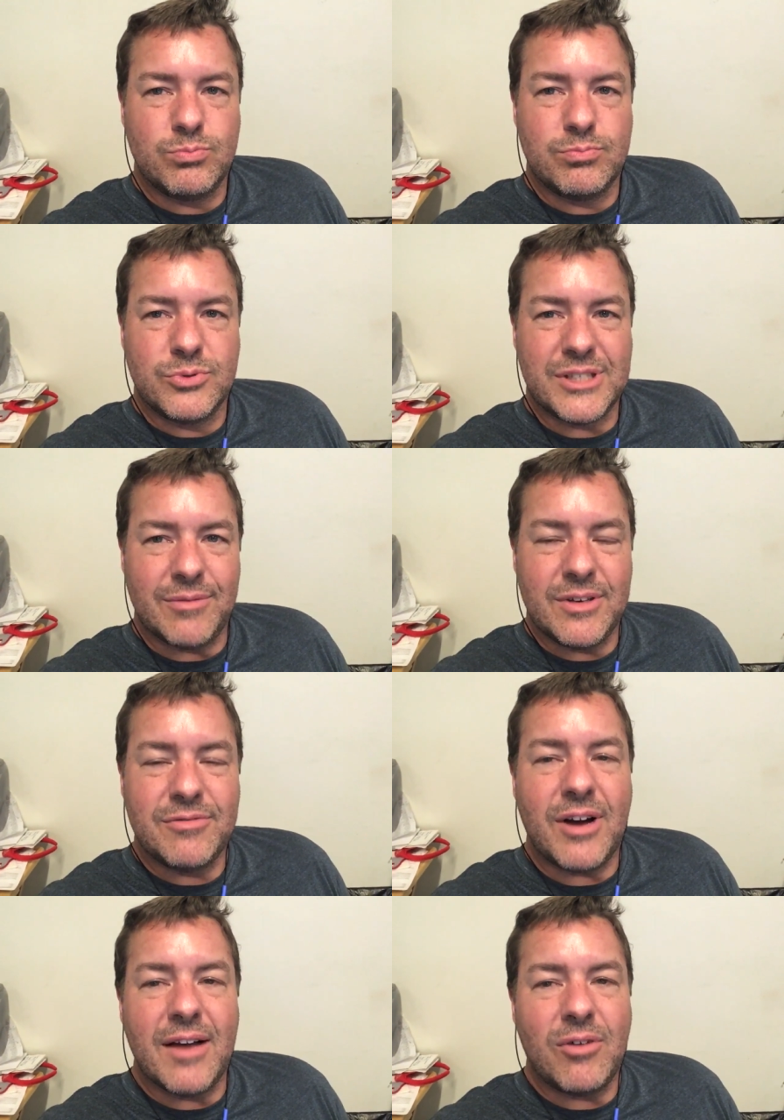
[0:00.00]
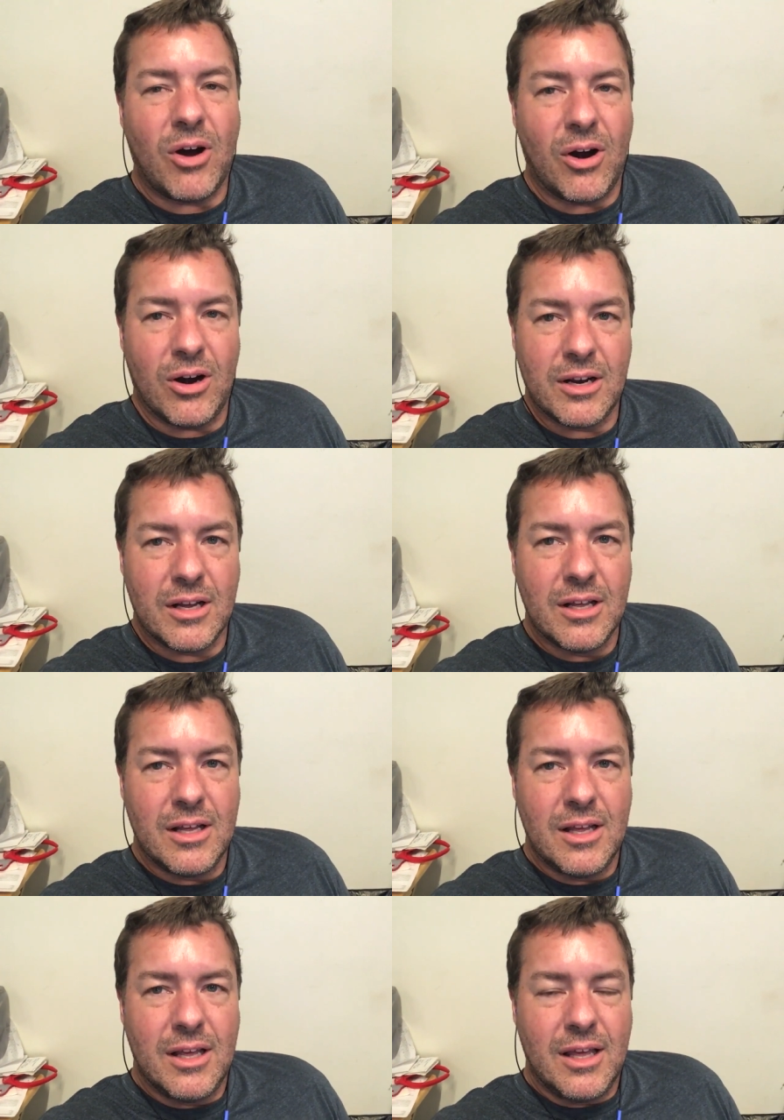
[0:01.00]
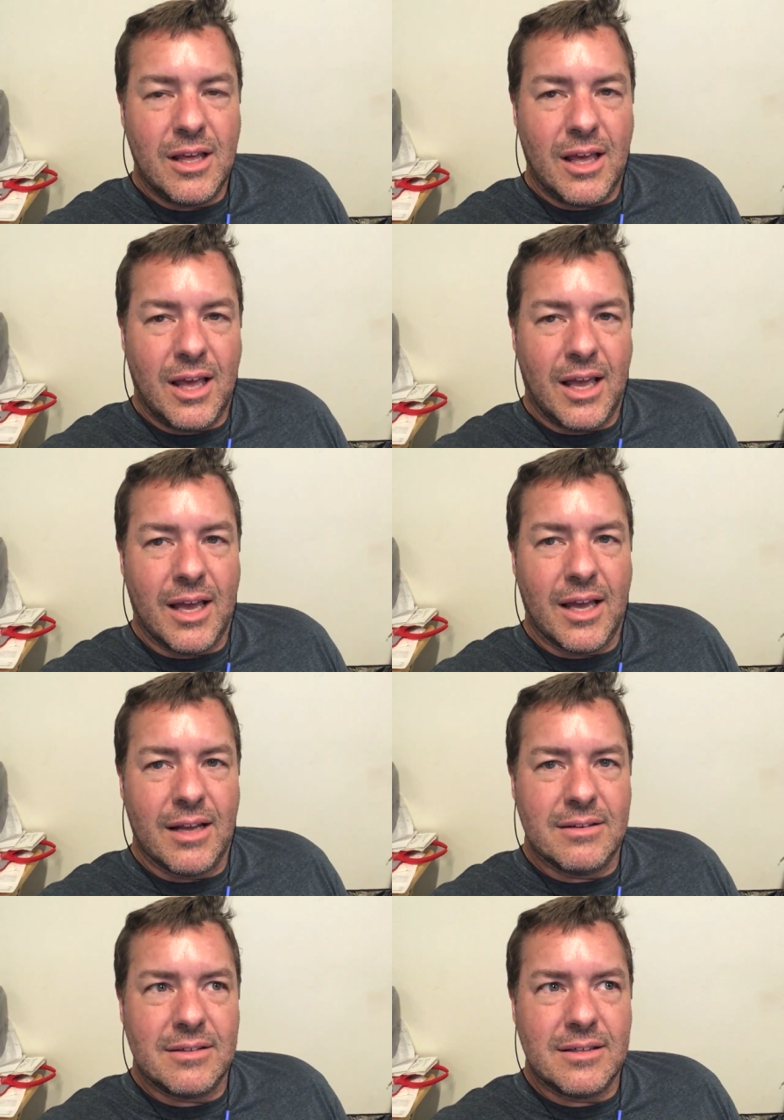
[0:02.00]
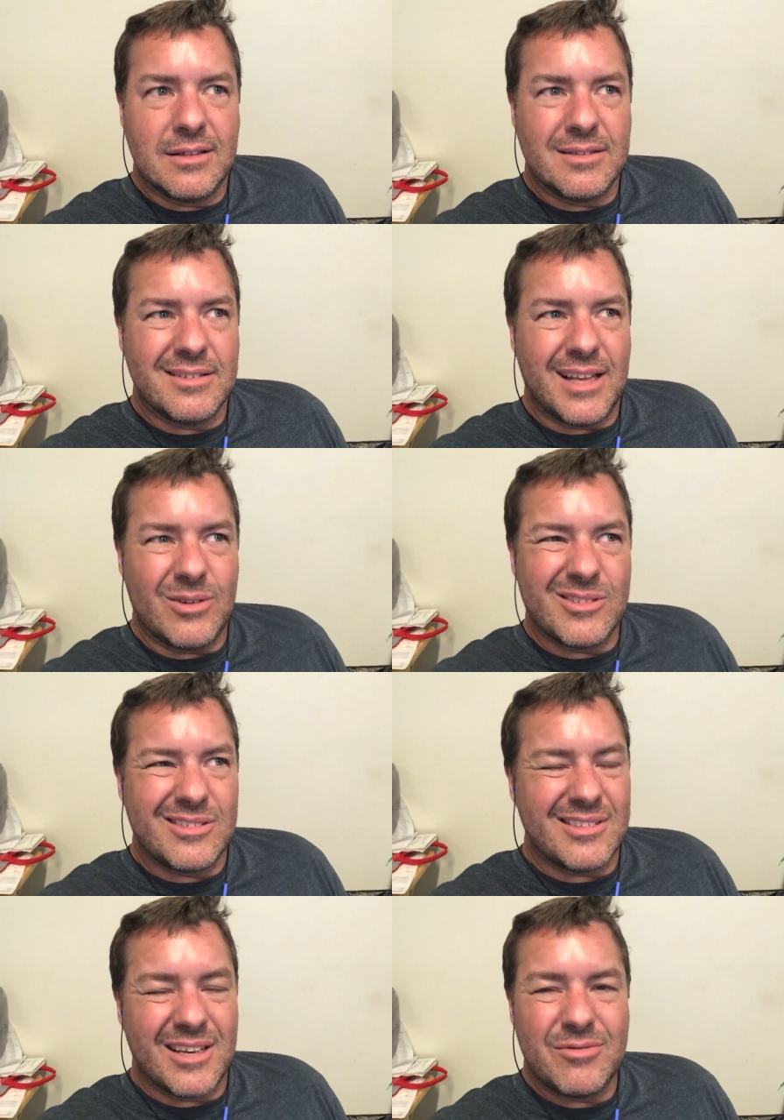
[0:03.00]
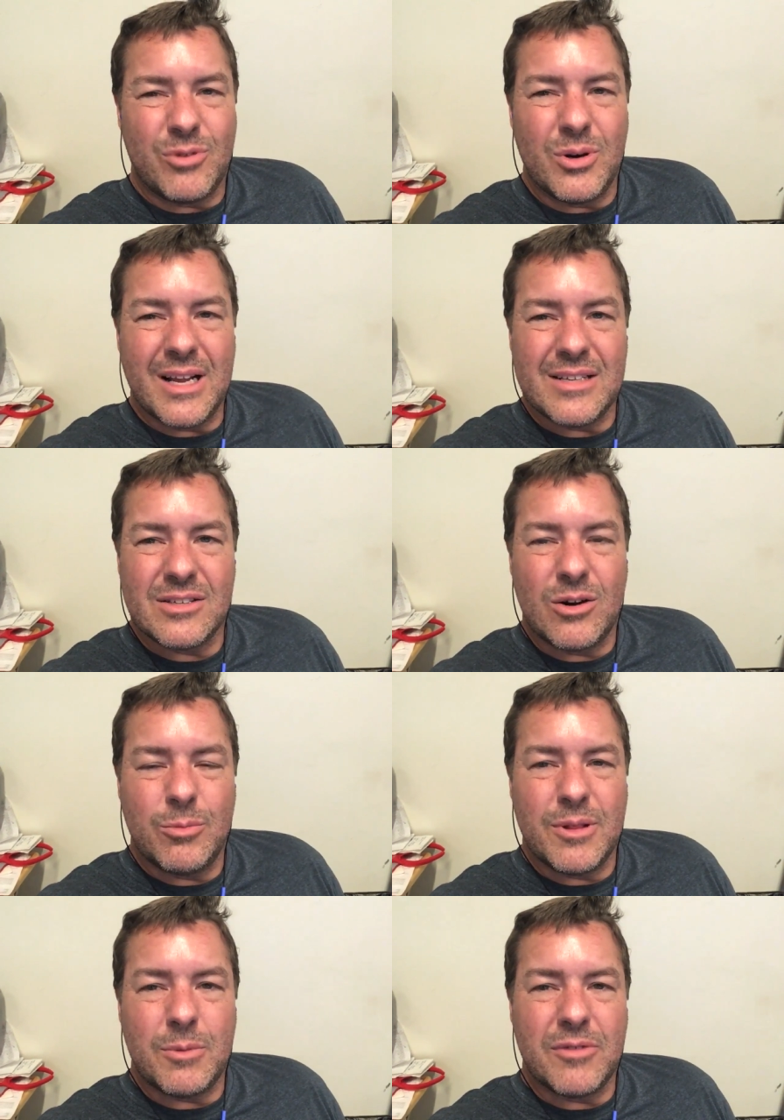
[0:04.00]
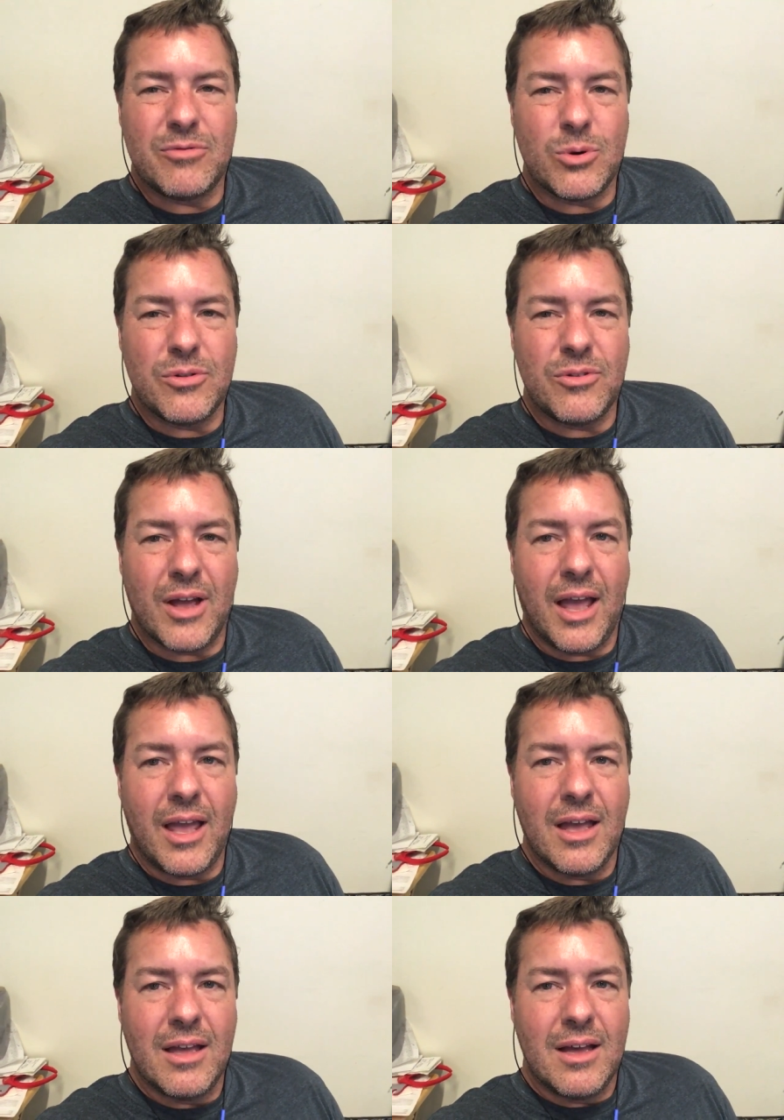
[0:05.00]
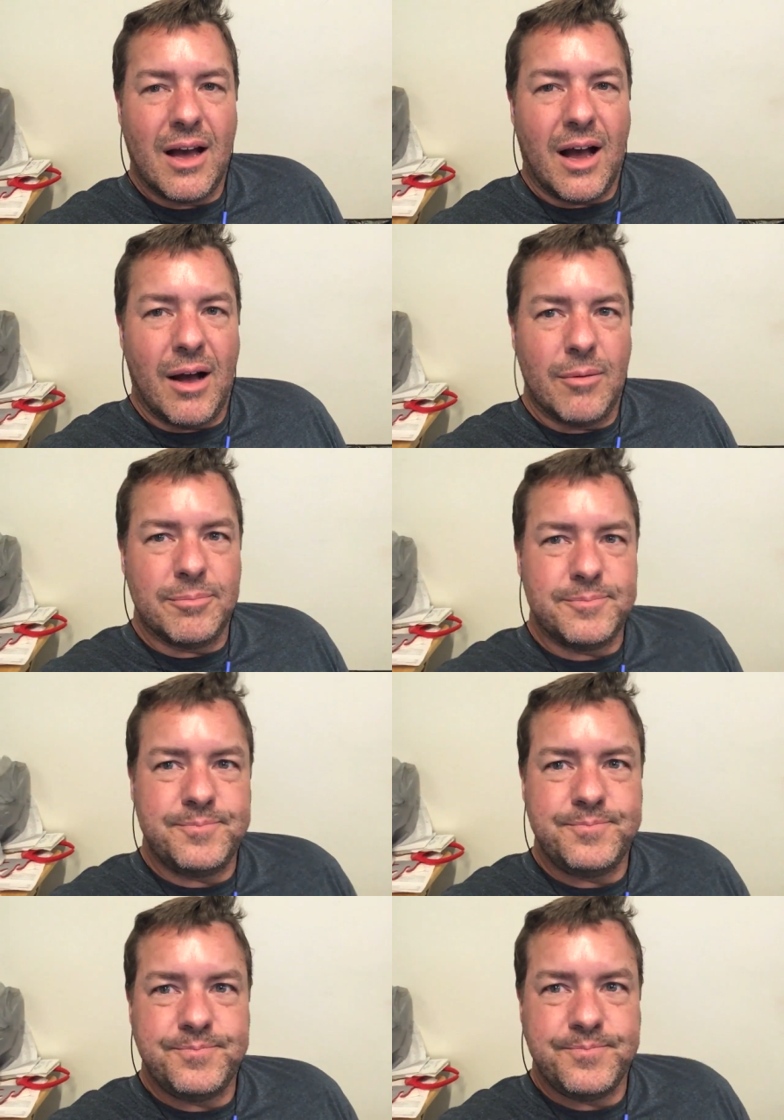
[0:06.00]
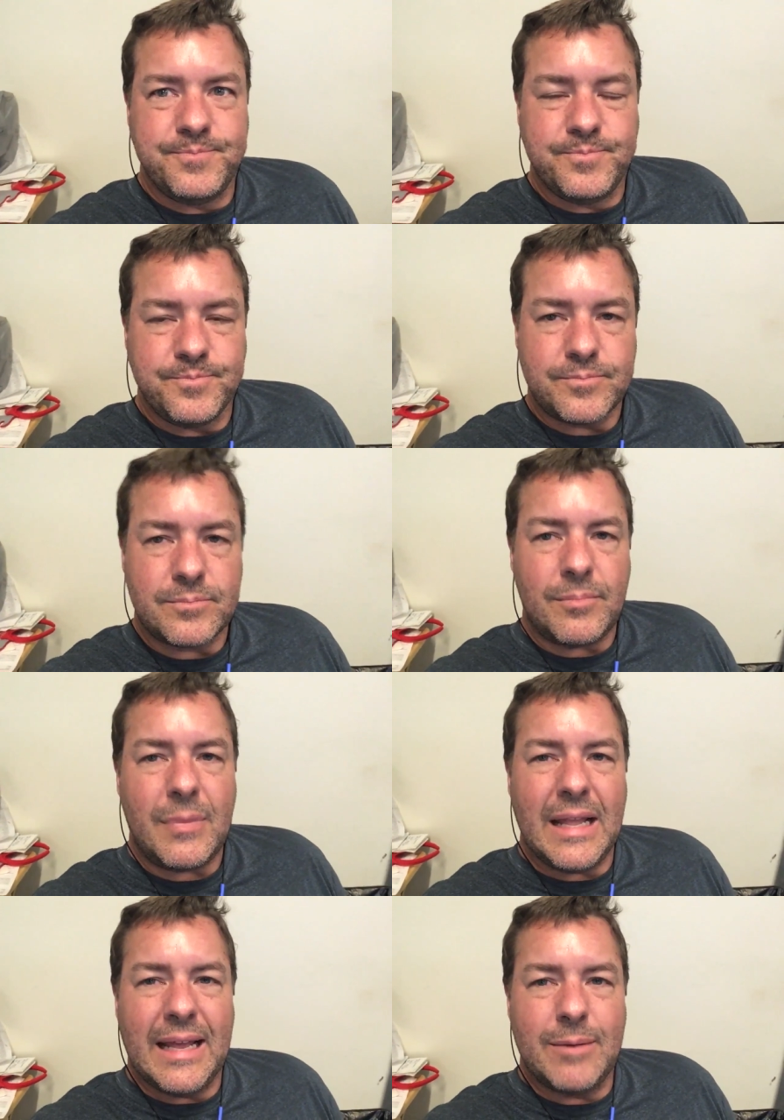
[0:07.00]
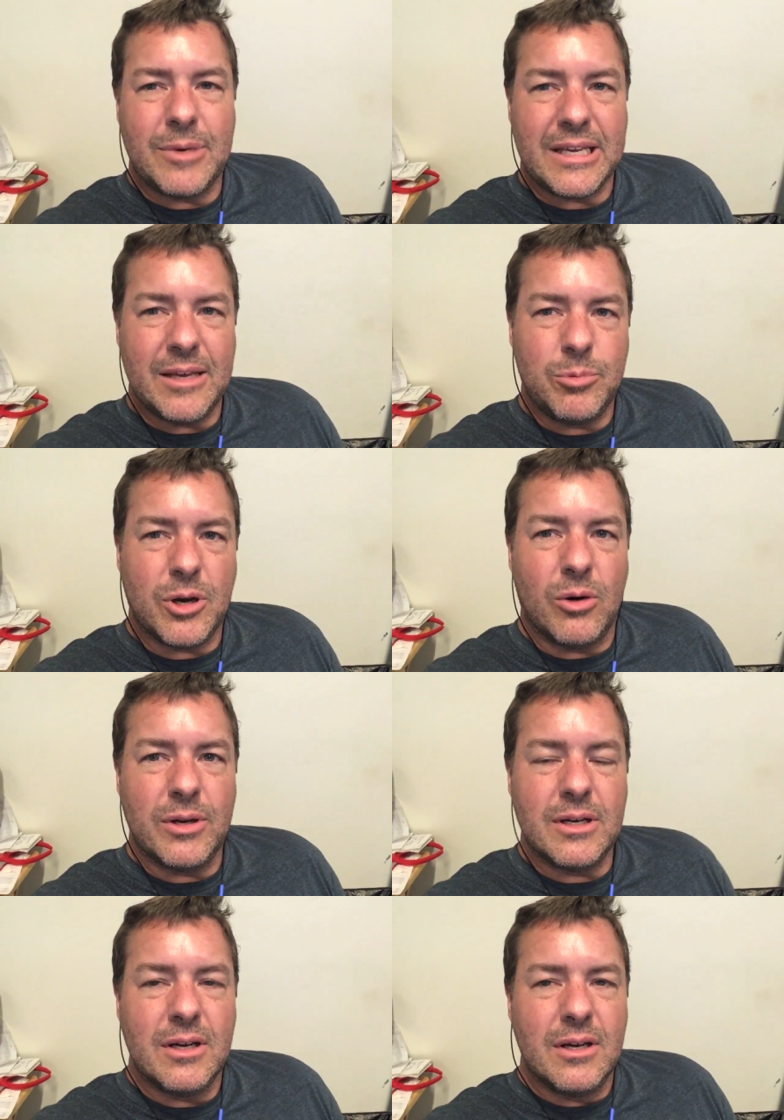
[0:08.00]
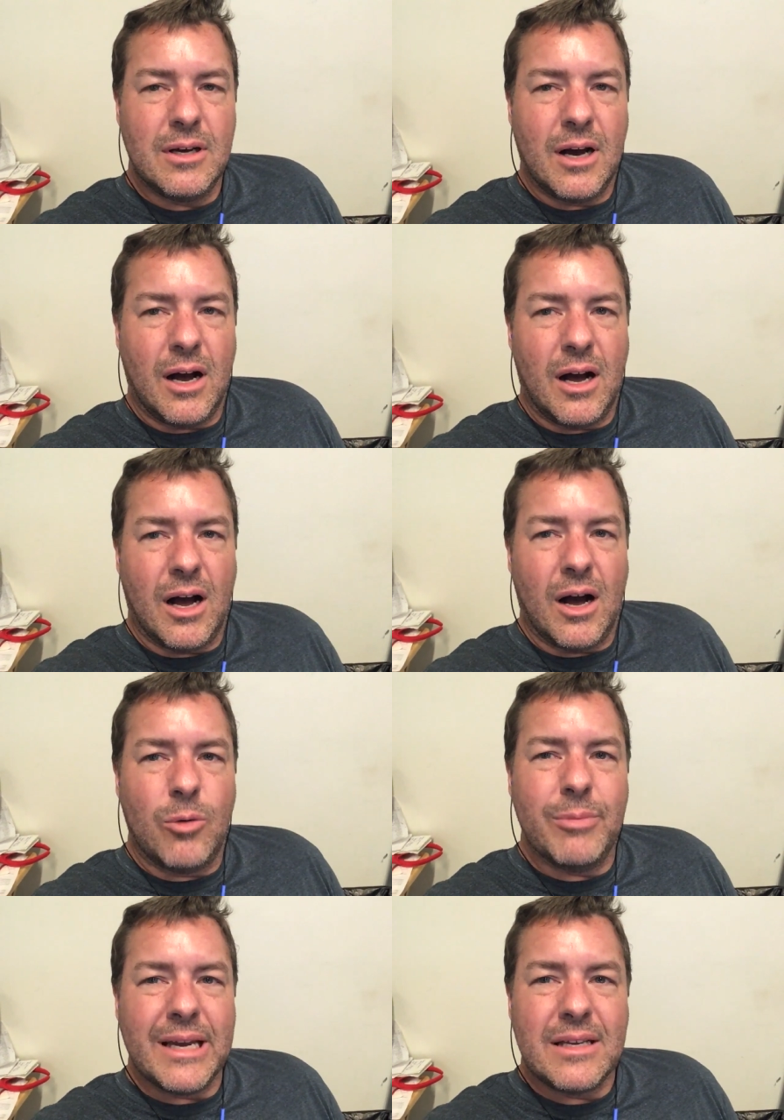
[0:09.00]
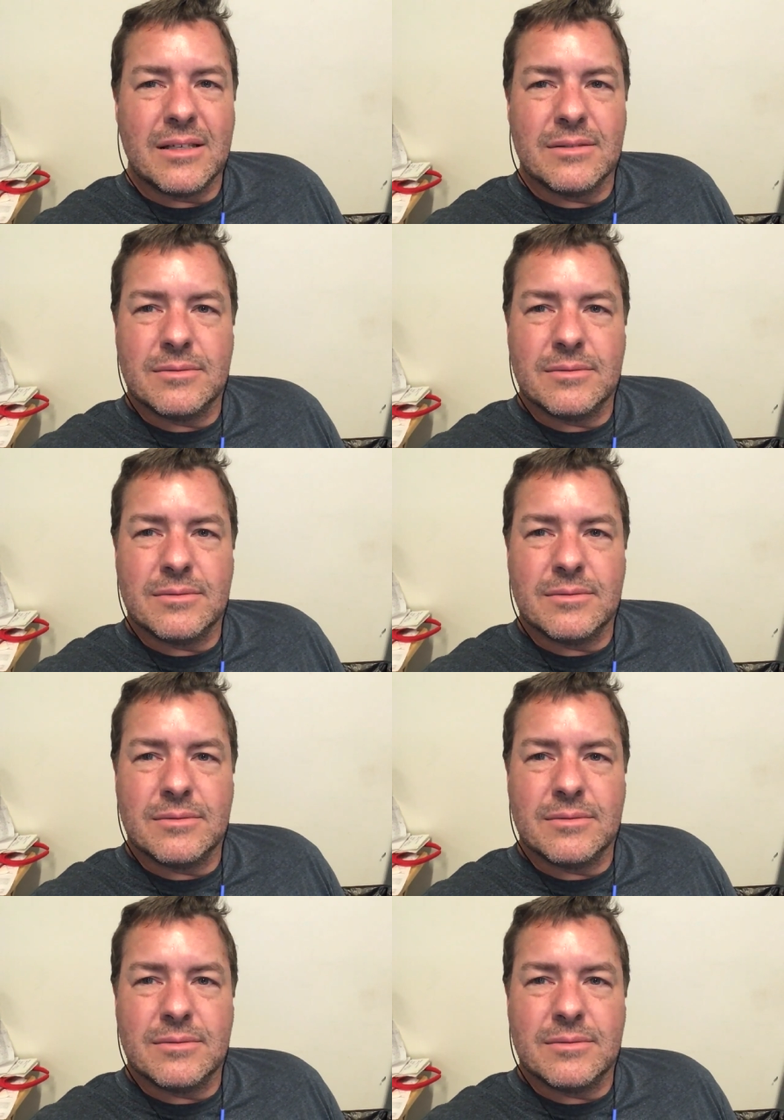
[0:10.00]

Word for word: 75 hard. And that was like 4 days ago. I'm on my fourth day. And I'm going to keep going. I'll make